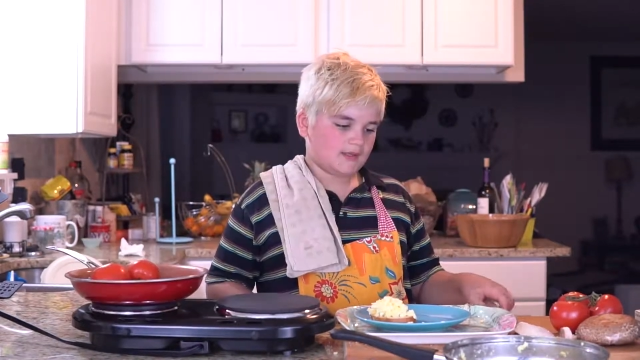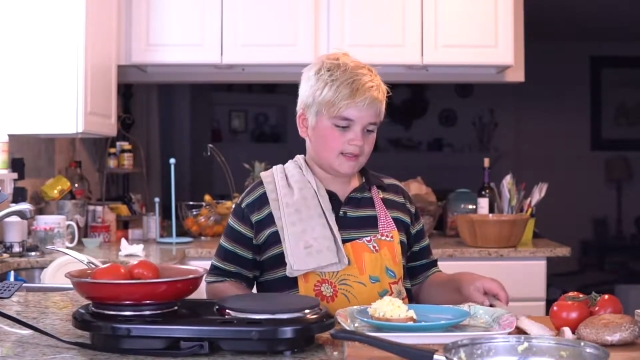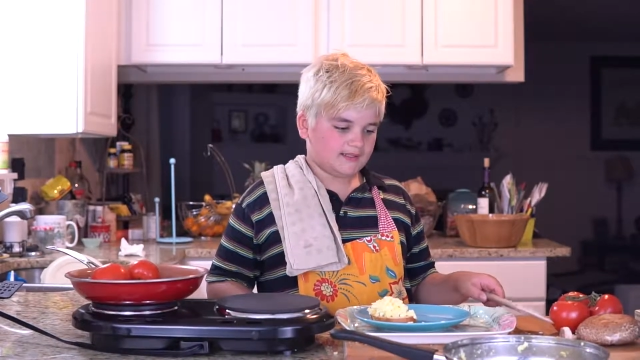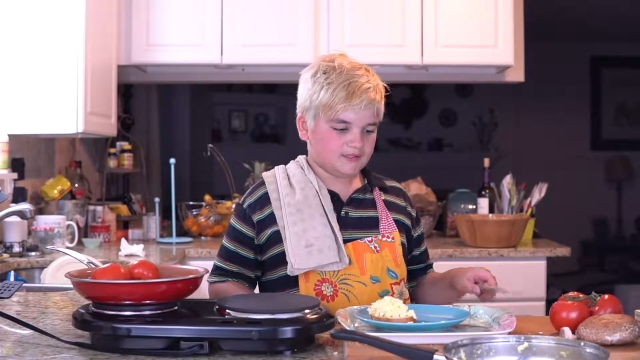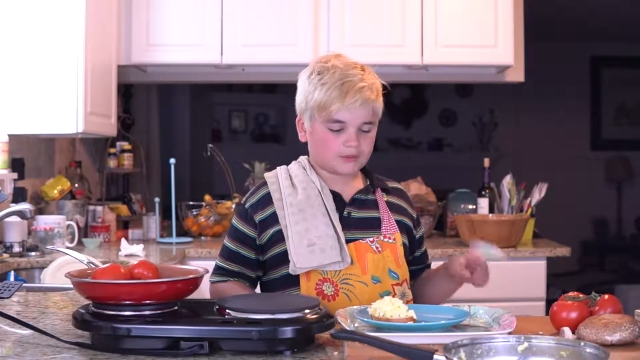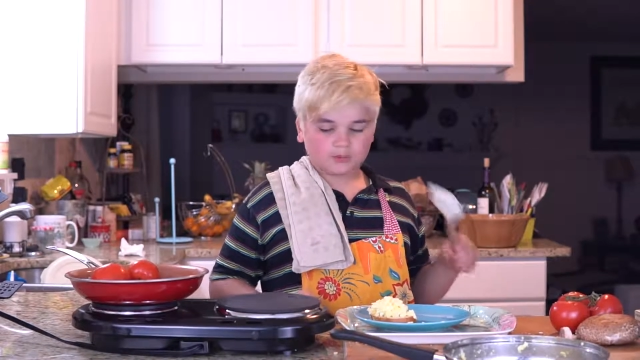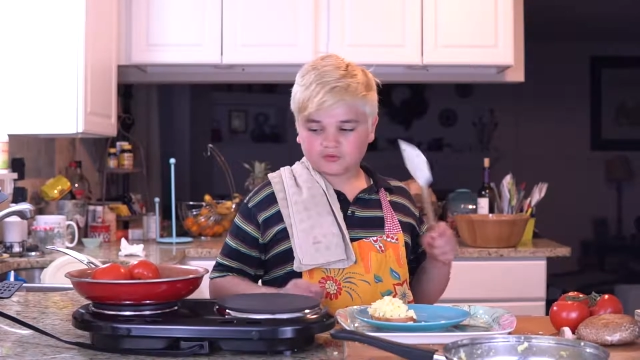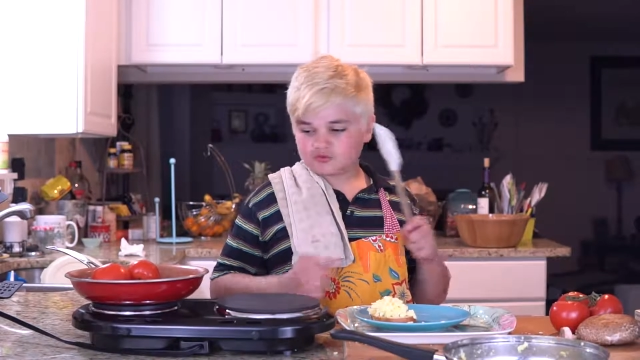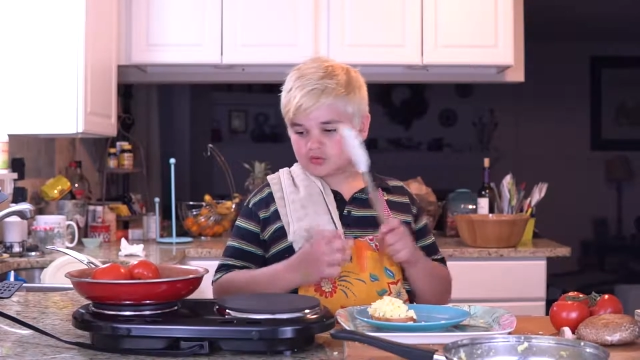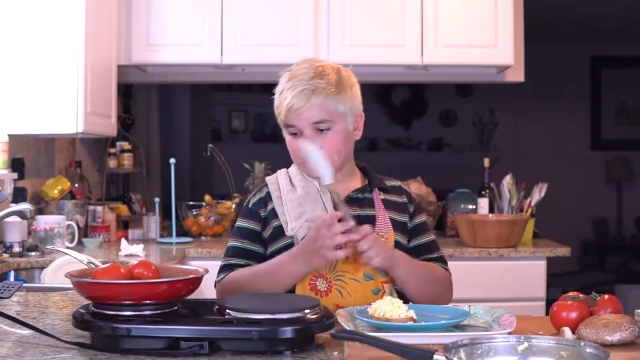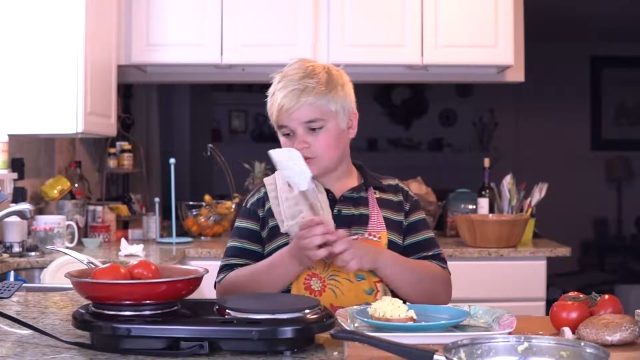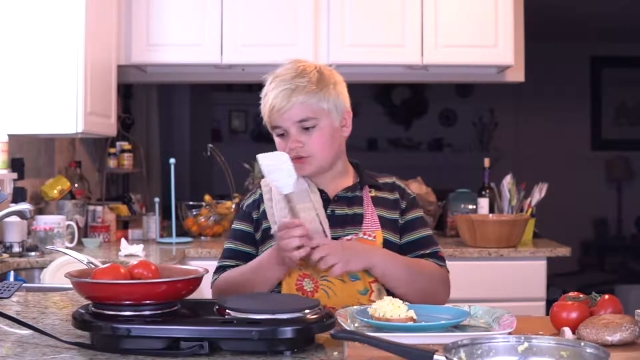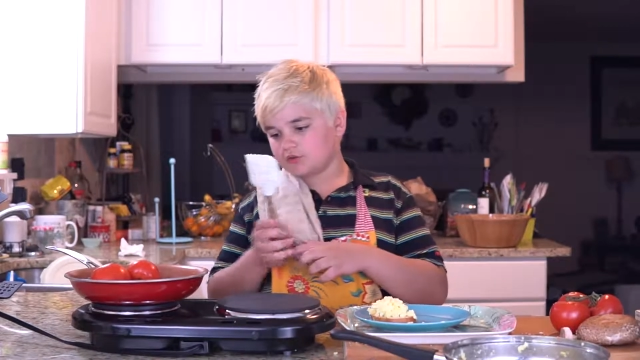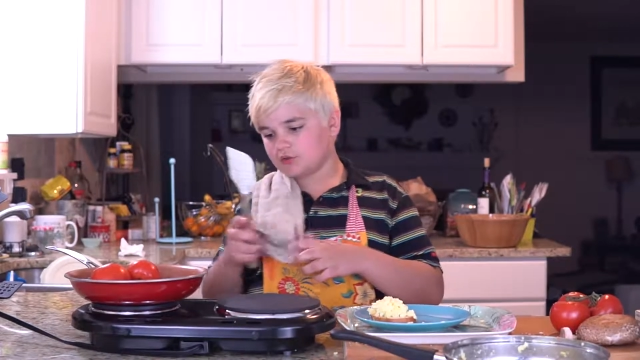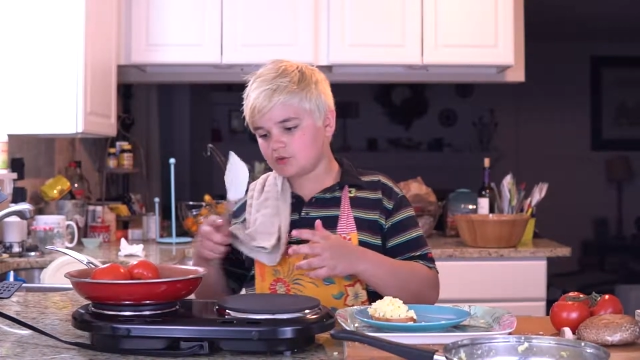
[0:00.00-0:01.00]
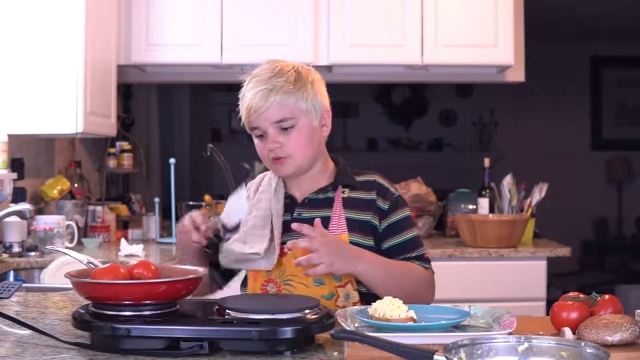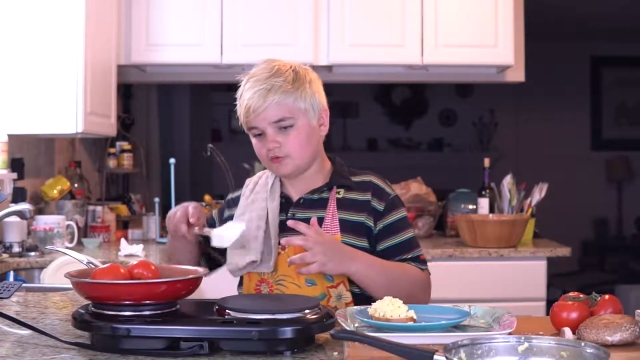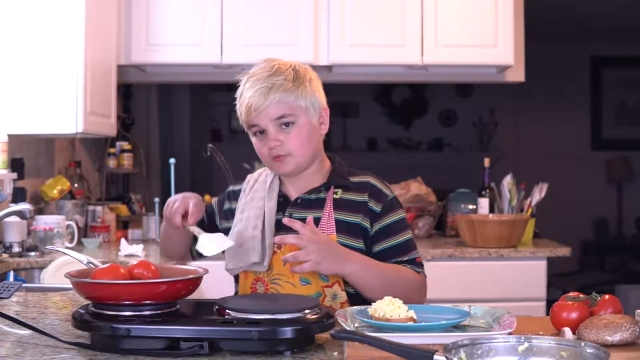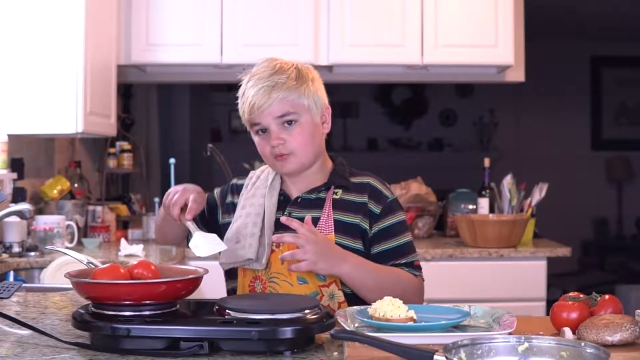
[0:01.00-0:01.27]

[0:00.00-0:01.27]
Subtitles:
And so what you're gonna do, you're